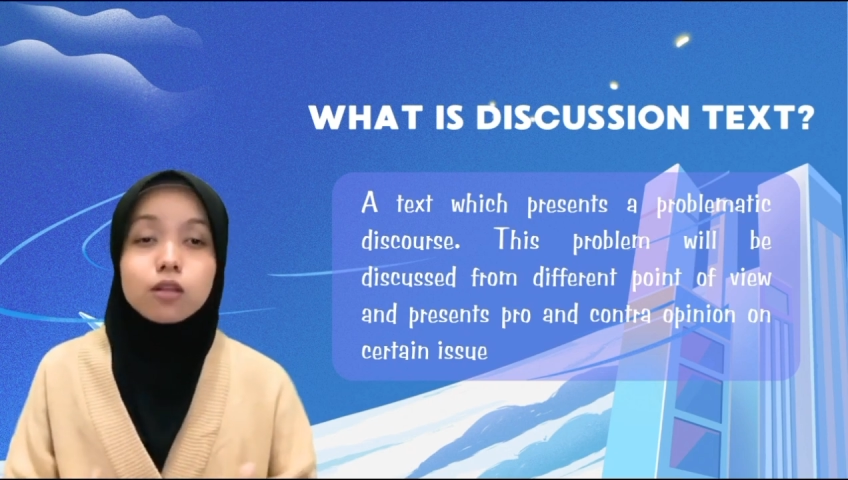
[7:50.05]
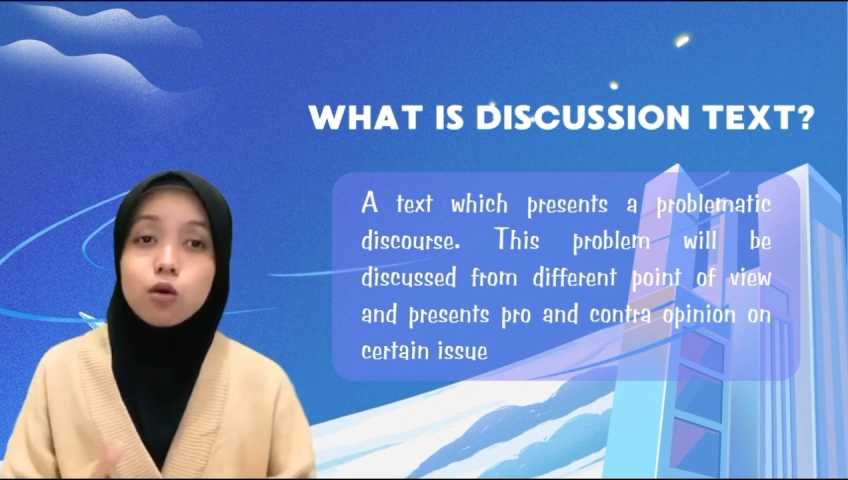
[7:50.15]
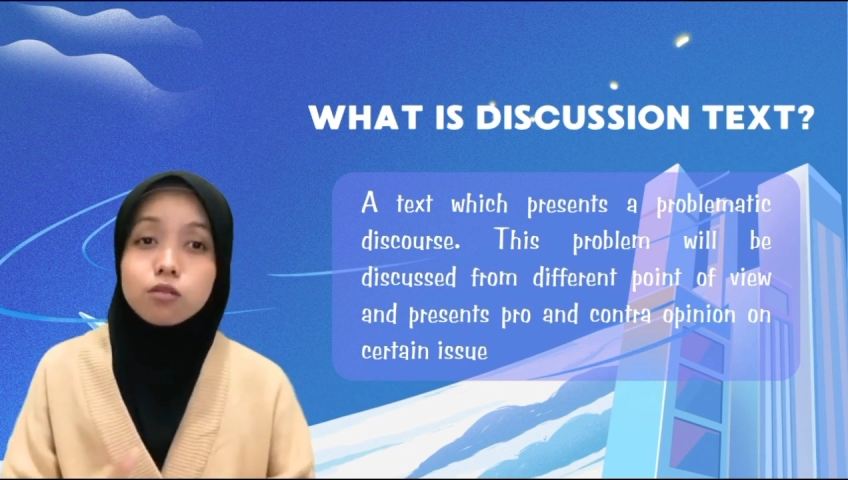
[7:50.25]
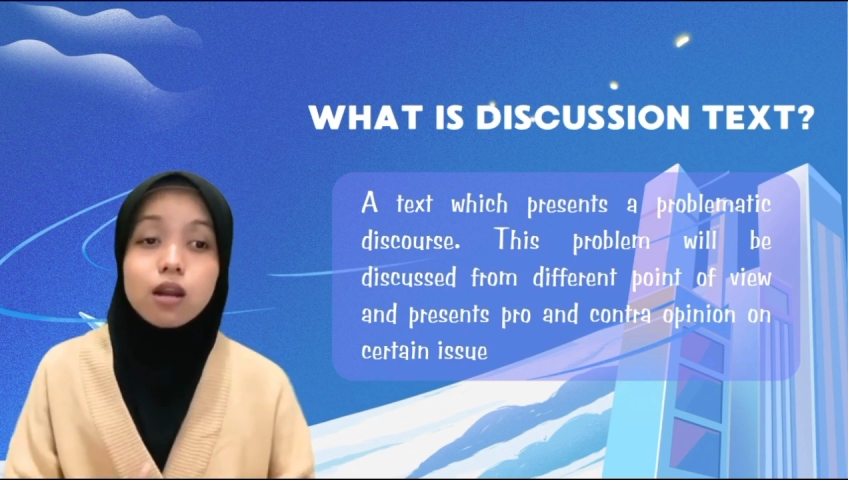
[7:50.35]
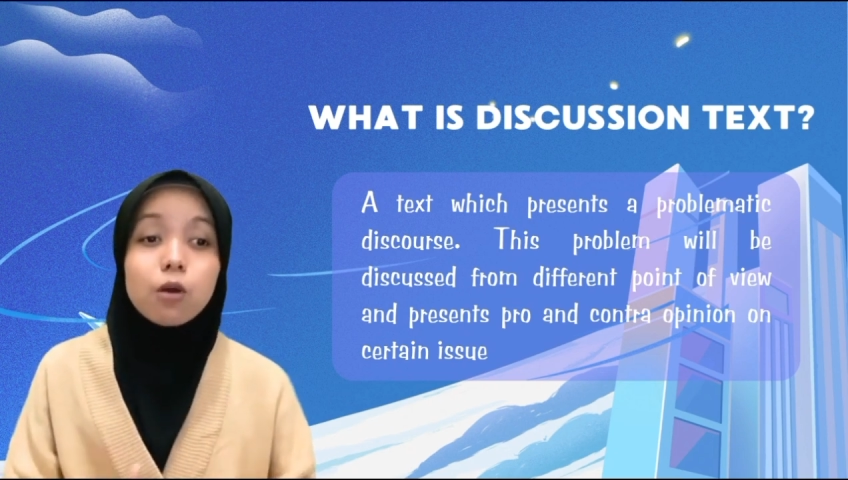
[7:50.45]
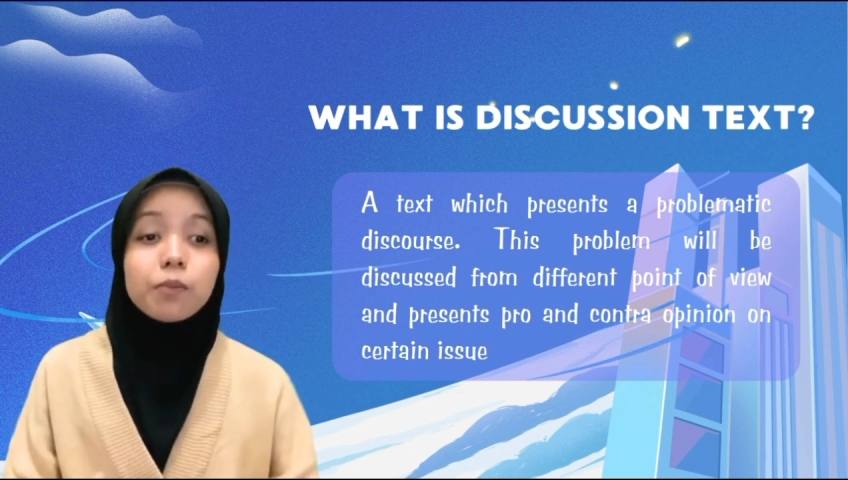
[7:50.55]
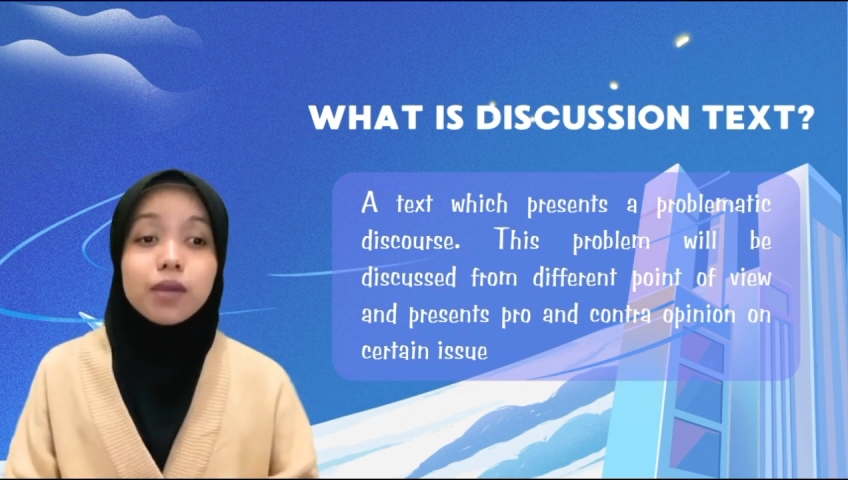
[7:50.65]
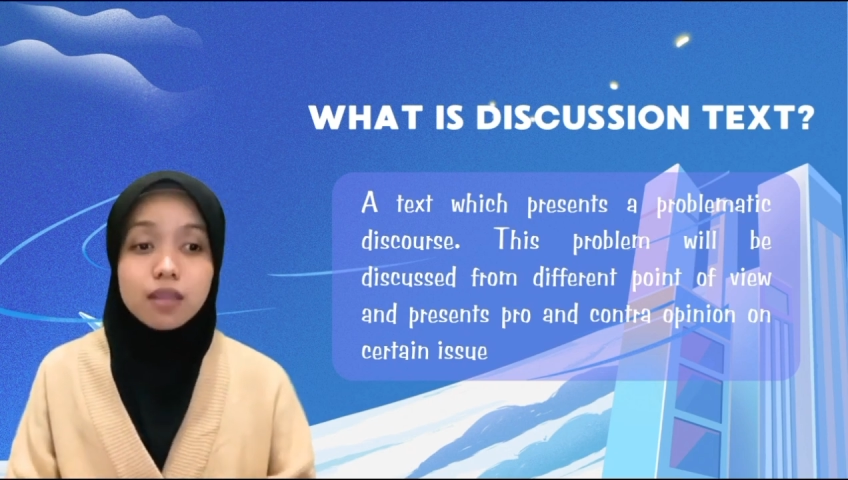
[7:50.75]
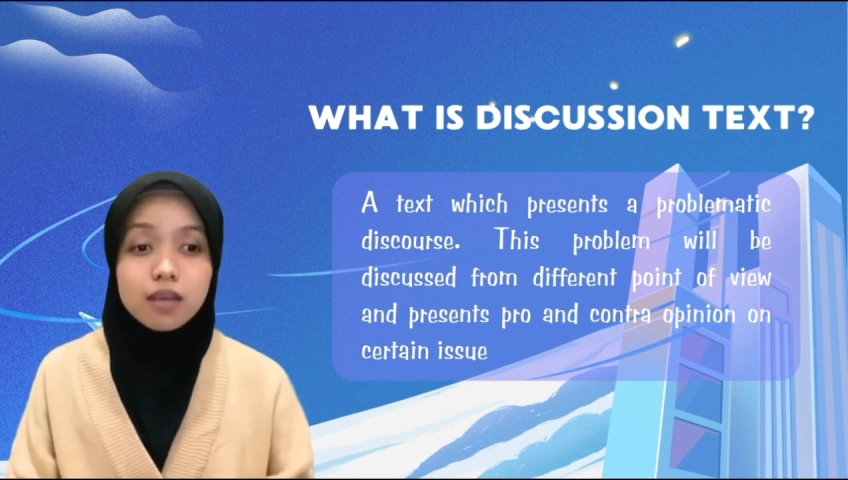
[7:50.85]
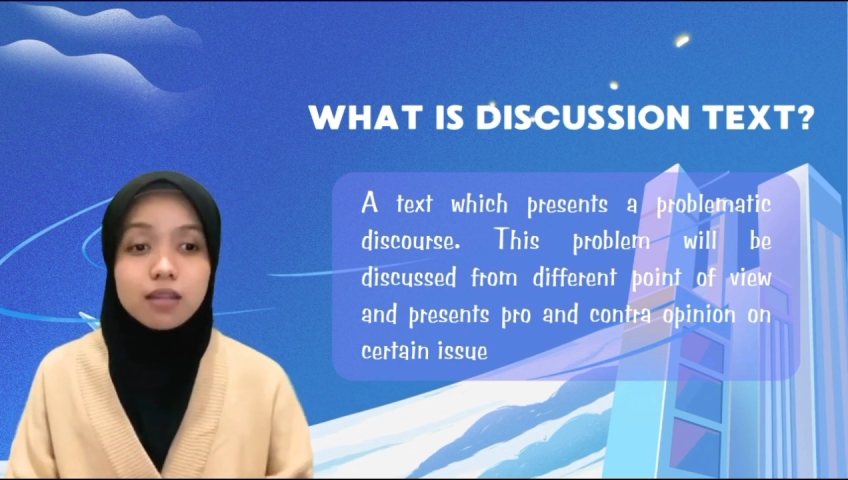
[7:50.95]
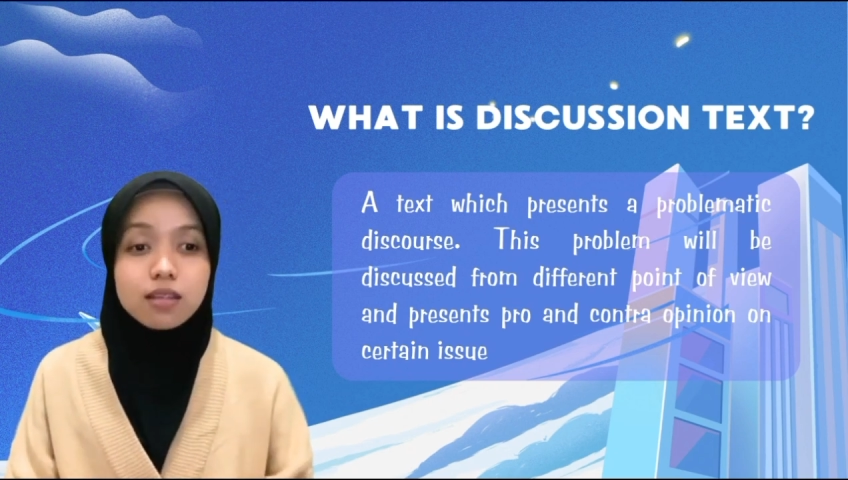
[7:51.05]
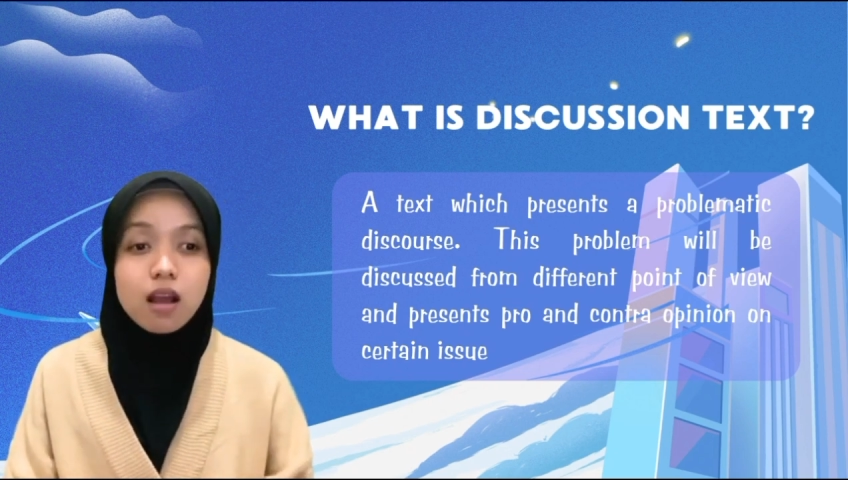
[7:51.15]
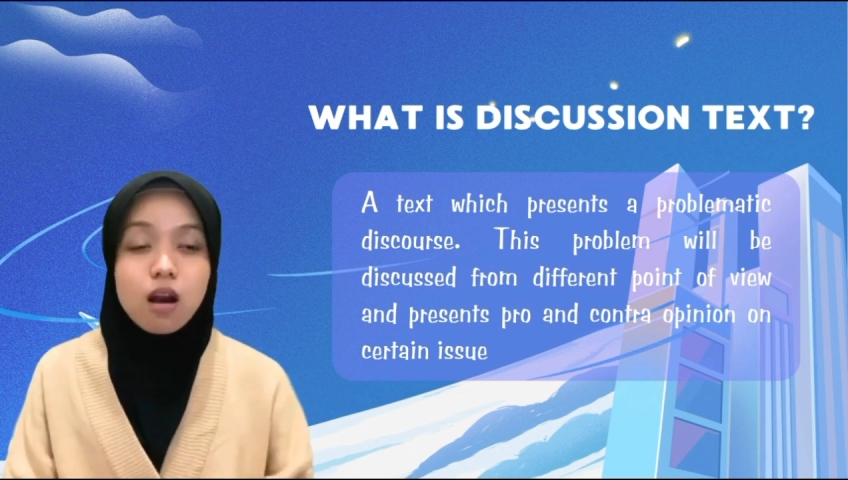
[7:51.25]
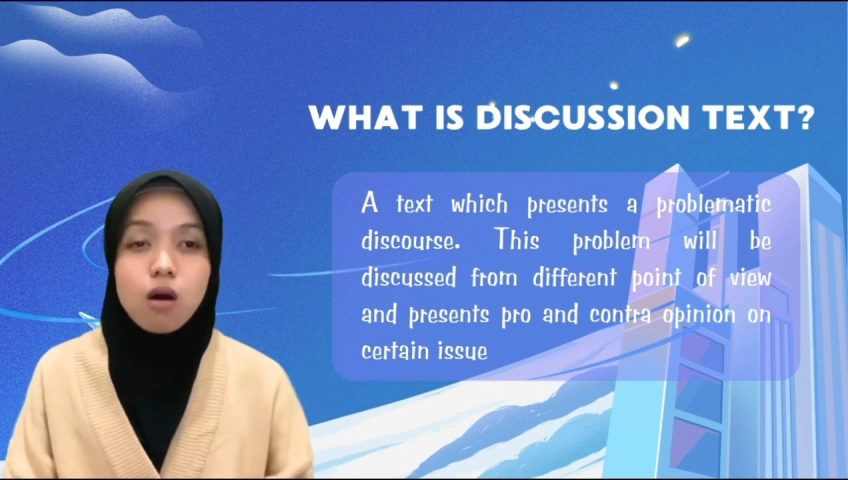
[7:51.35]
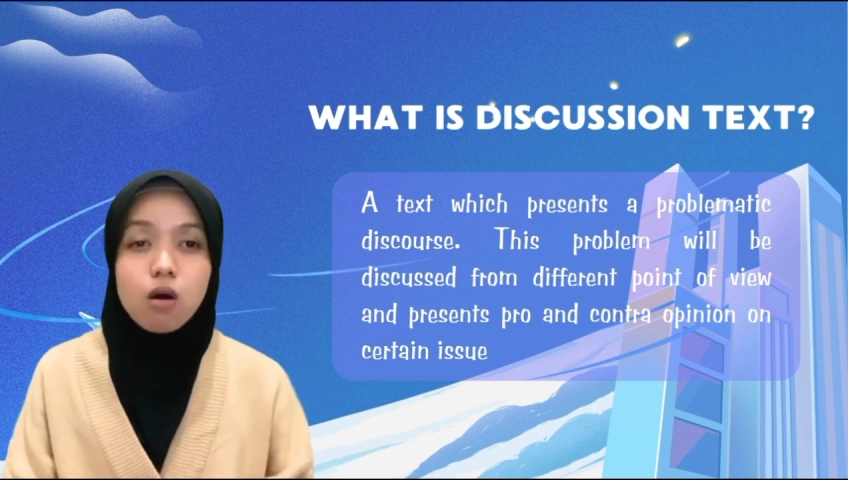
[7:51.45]
contra opinion
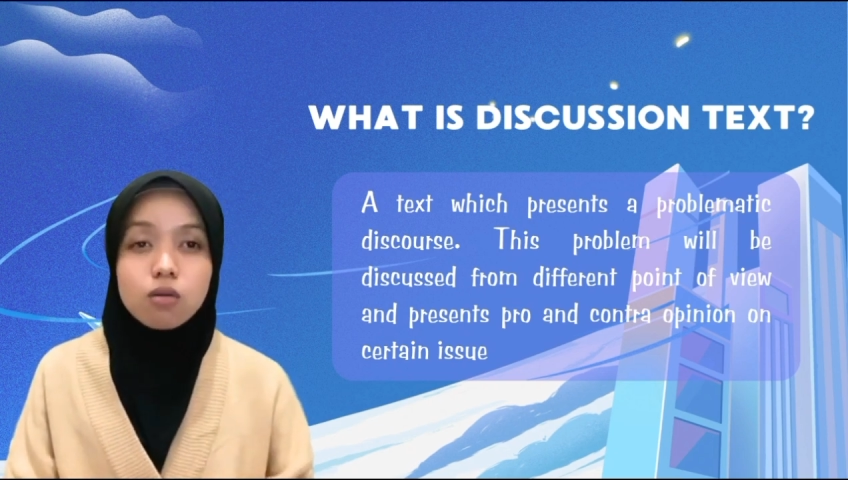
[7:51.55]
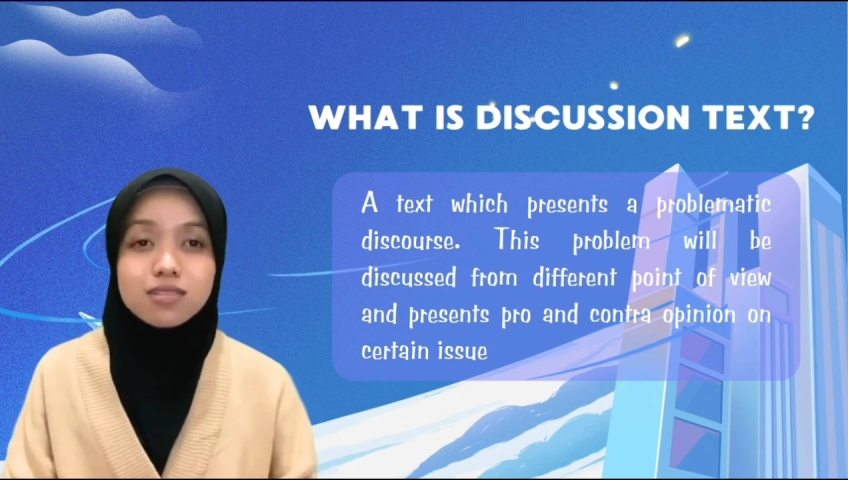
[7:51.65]
on